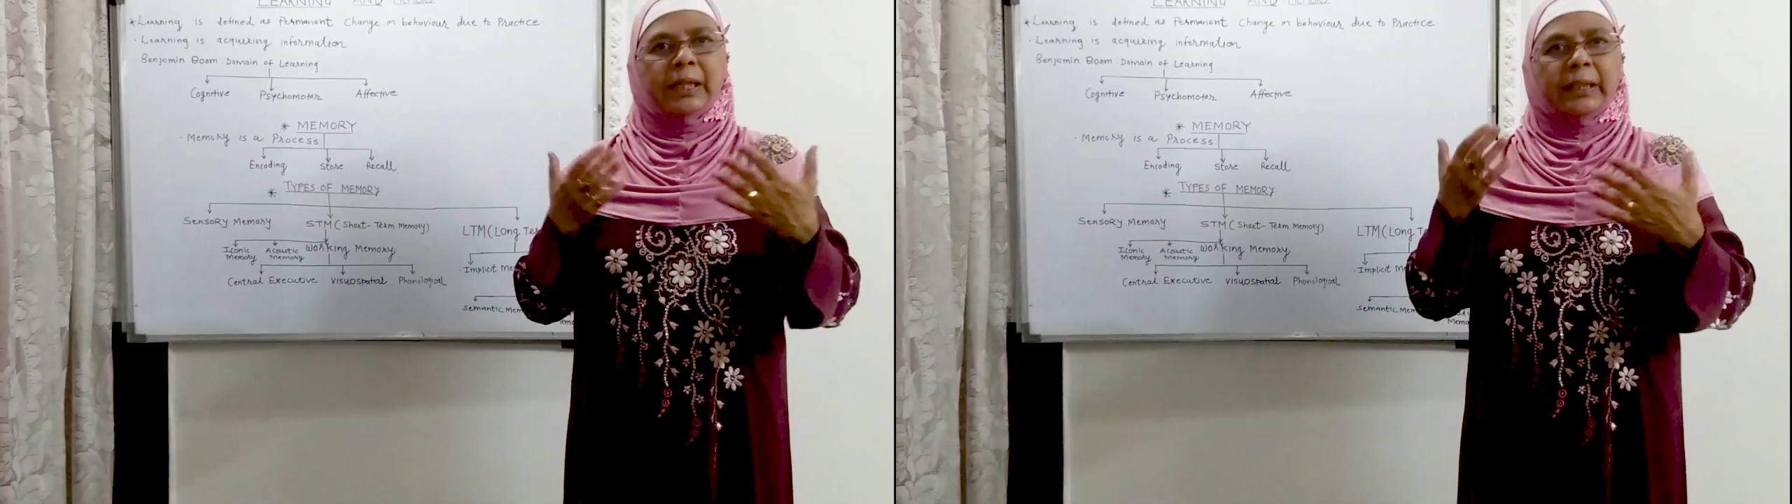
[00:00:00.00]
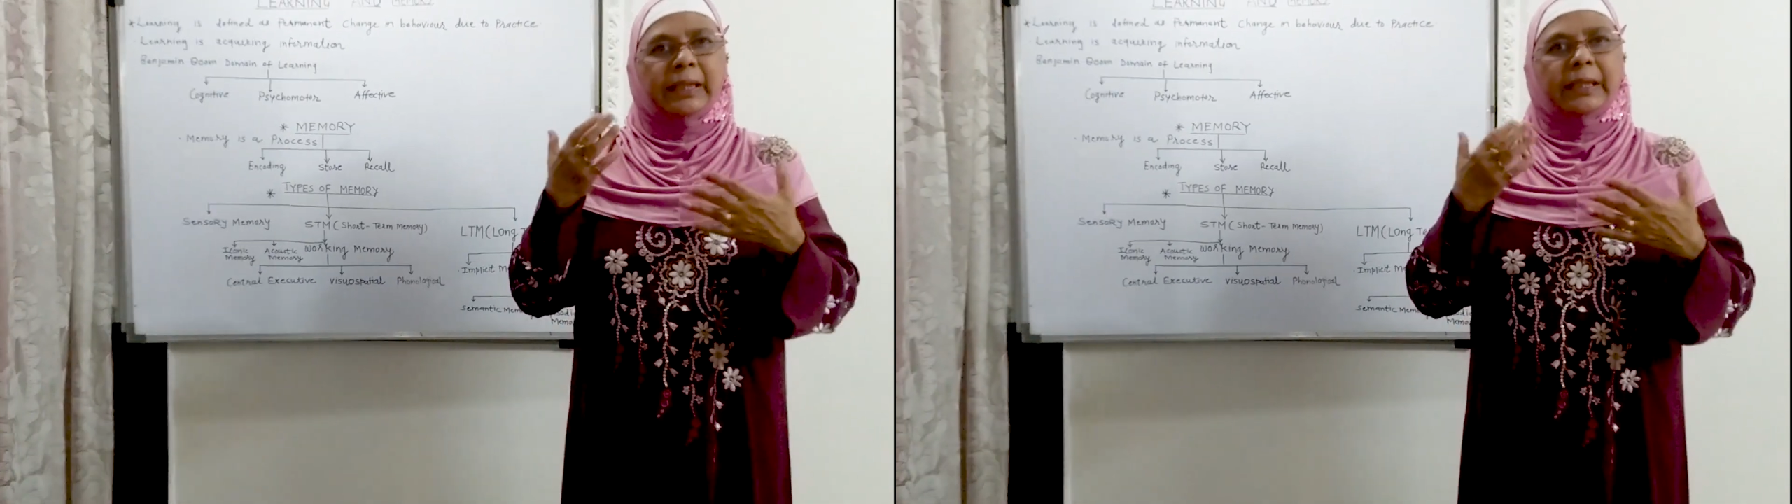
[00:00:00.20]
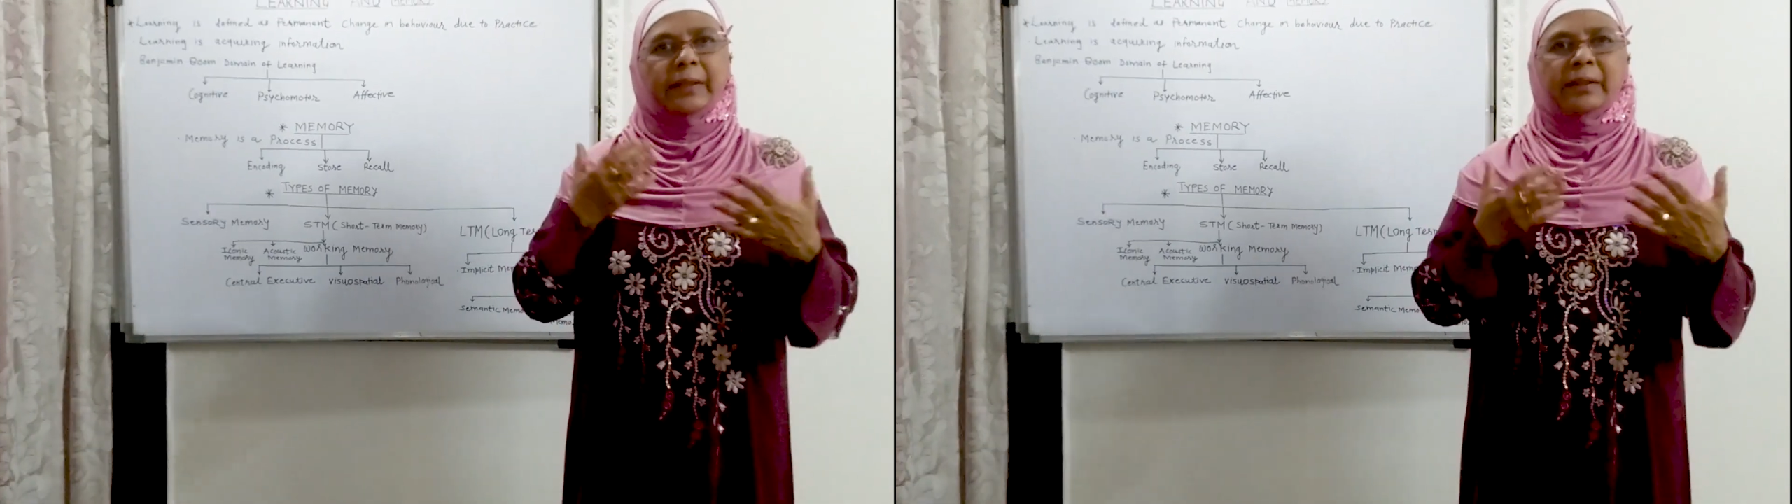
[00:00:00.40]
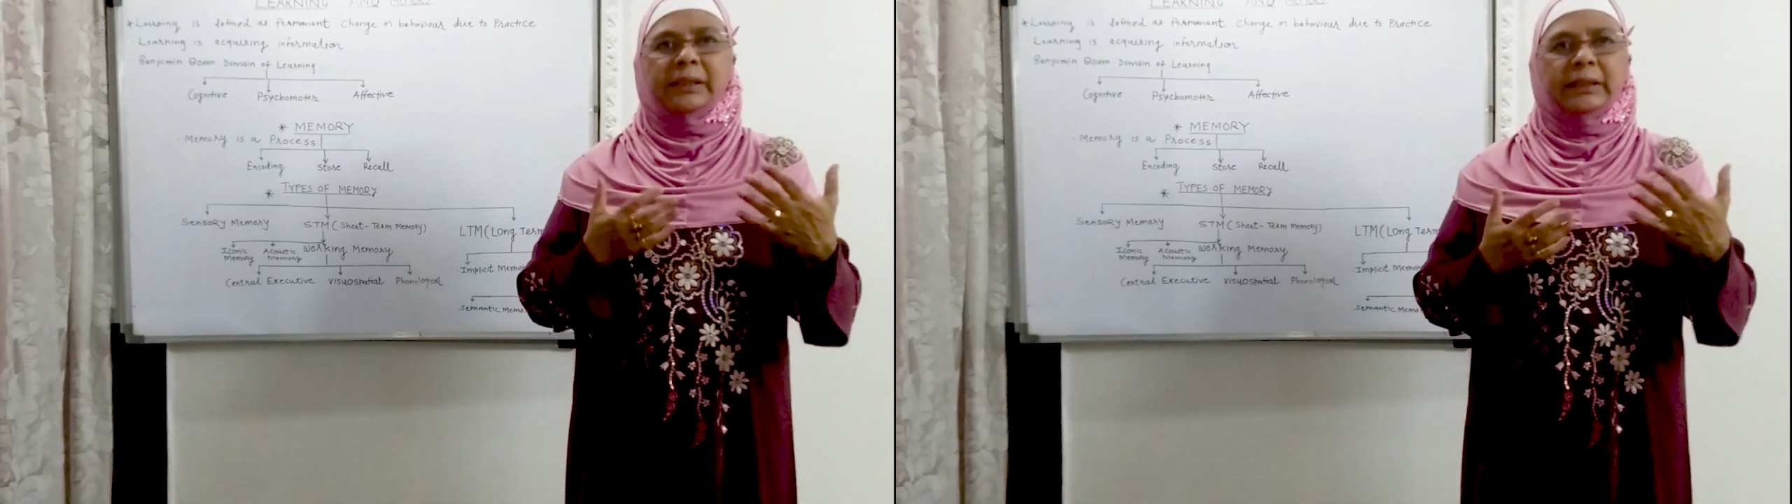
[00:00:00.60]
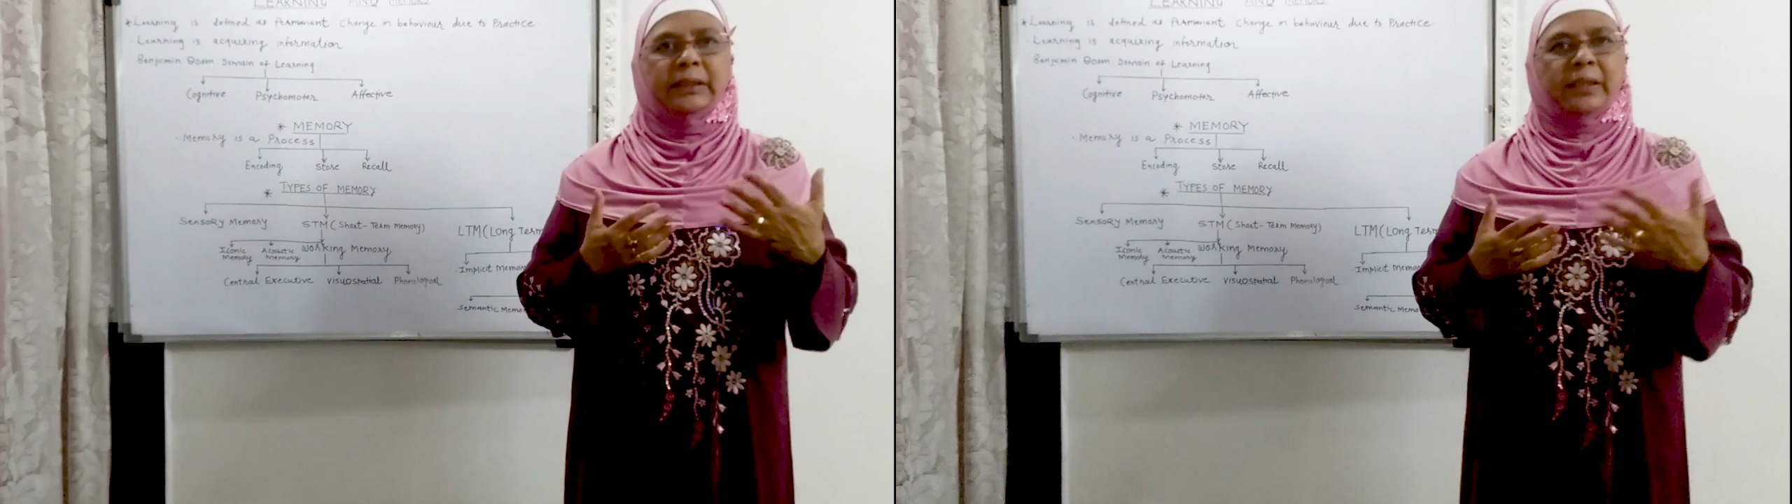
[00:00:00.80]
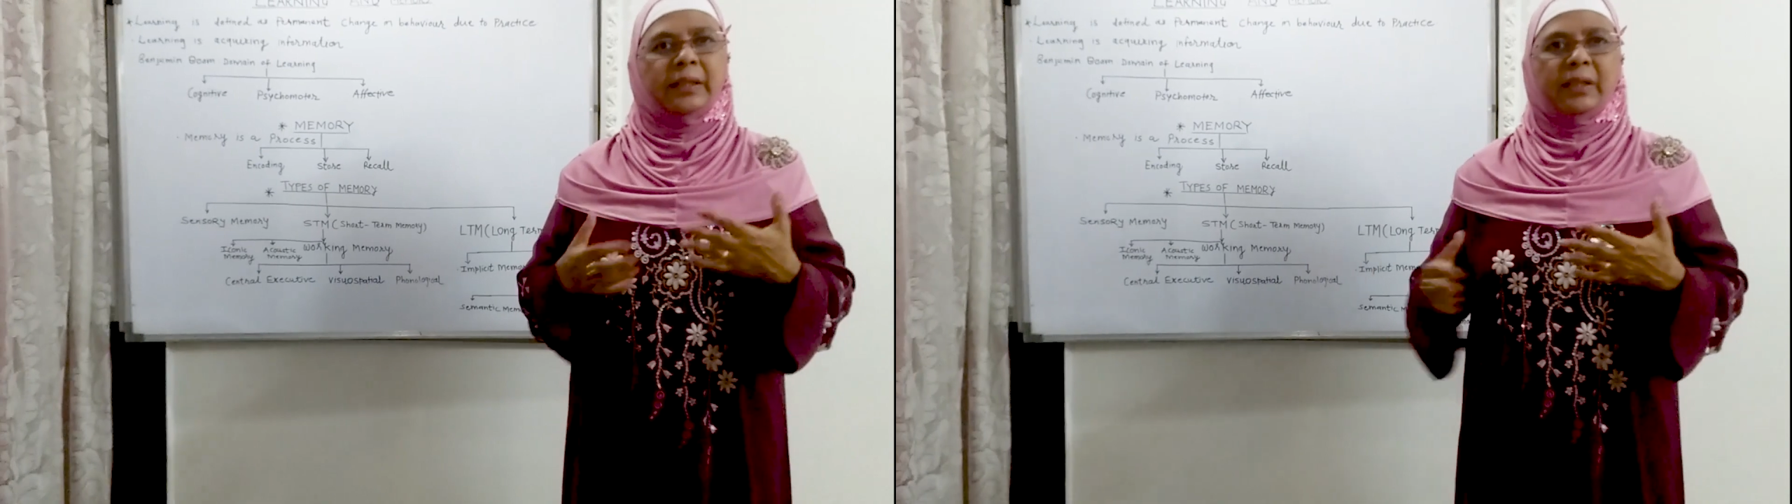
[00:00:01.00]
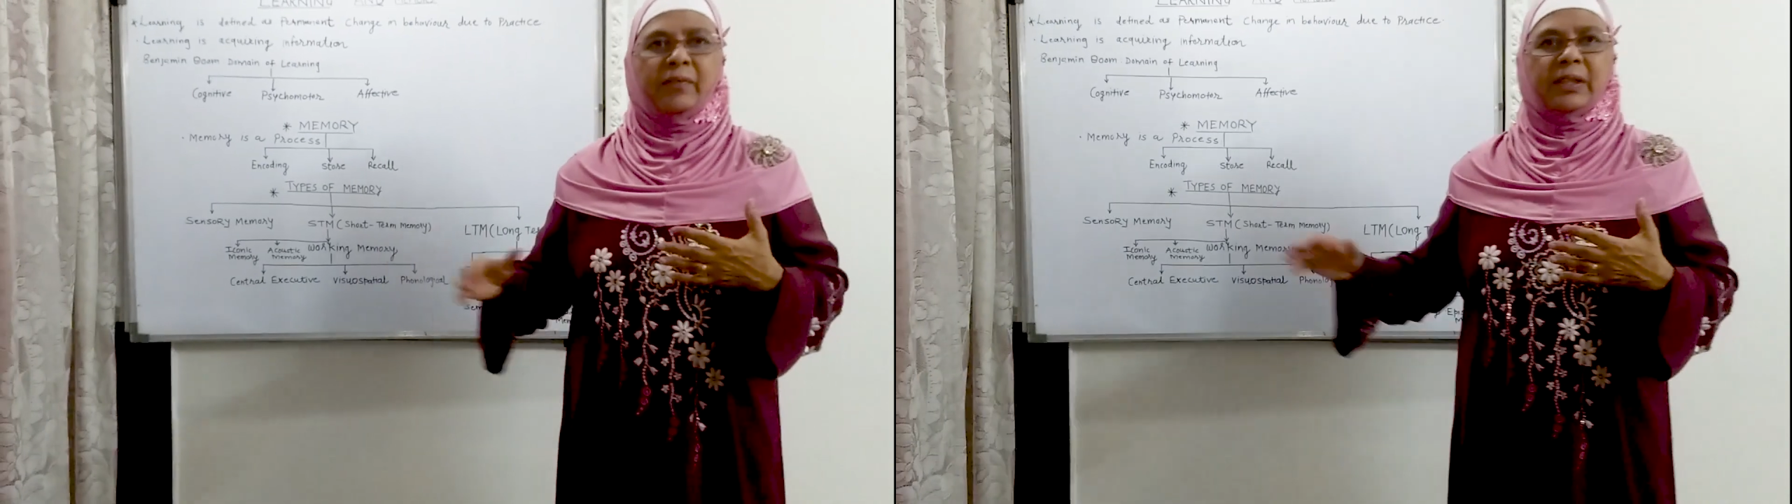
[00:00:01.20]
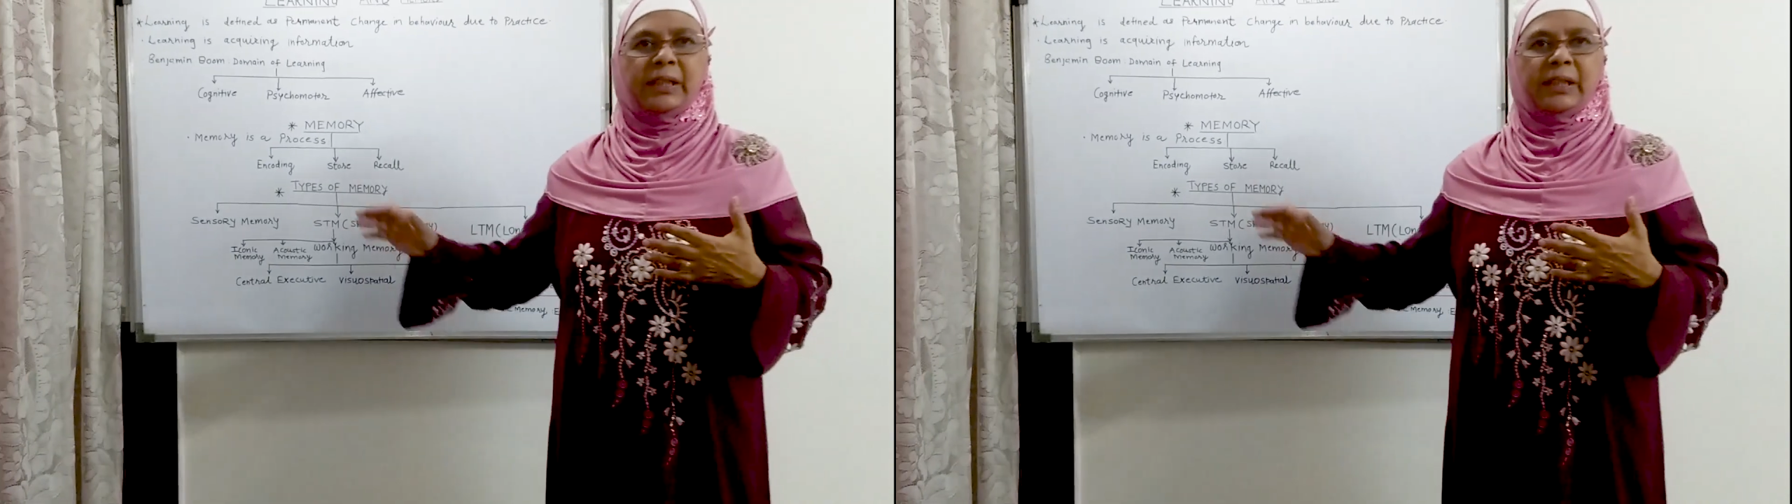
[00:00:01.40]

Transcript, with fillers: registered in our sense,